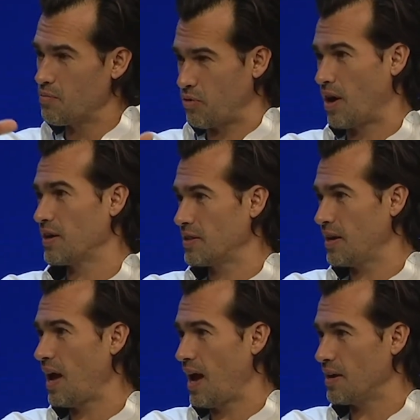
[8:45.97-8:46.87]
product that
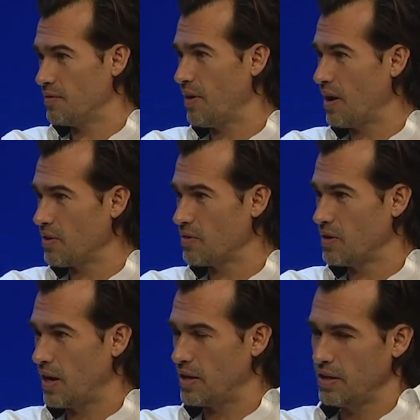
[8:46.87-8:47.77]
added value,
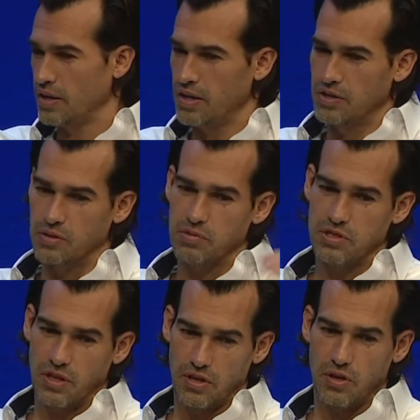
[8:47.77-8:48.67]
not some
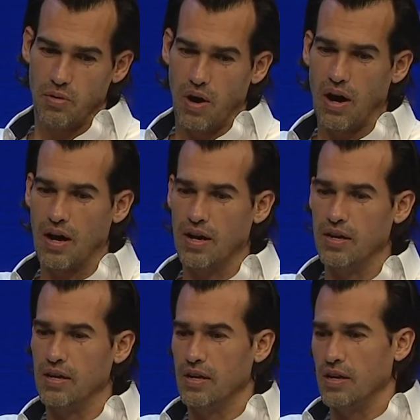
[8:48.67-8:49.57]
slick UI
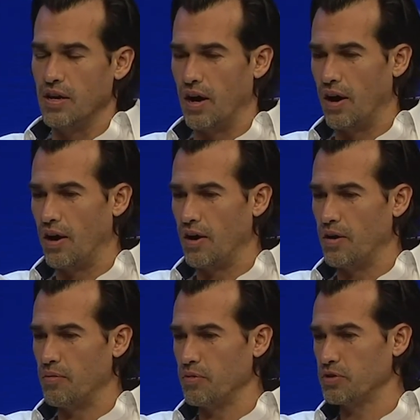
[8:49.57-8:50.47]

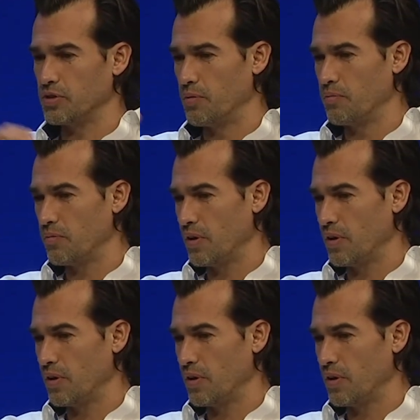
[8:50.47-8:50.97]
or some